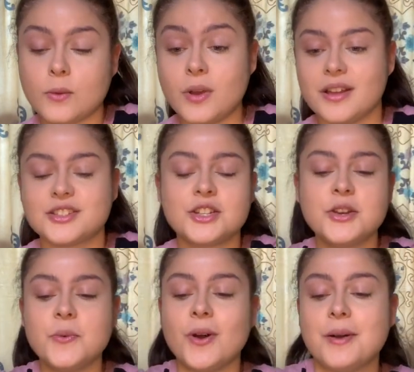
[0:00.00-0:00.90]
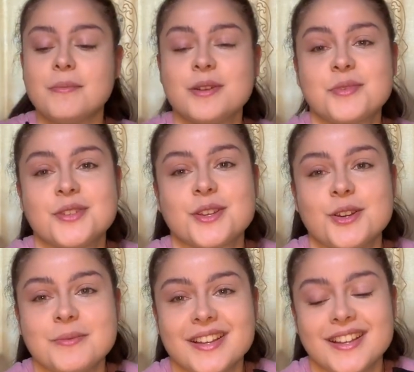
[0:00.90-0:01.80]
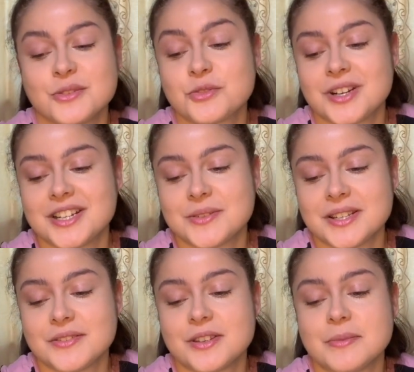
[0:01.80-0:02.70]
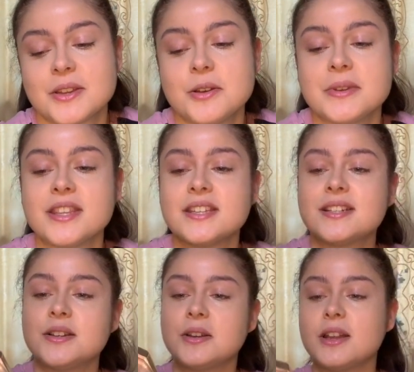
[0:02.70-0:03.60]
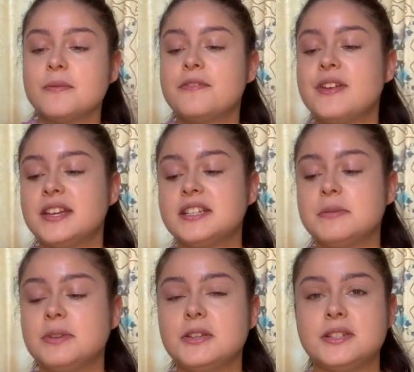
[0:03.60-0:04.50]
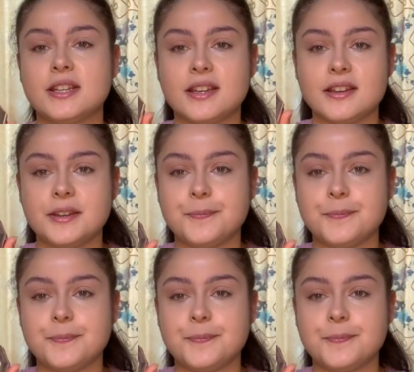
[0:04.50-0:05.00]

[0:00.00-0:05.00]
Well, do you know what? My brother got me, it was really sweet of him, he got me this little Fenty Beauty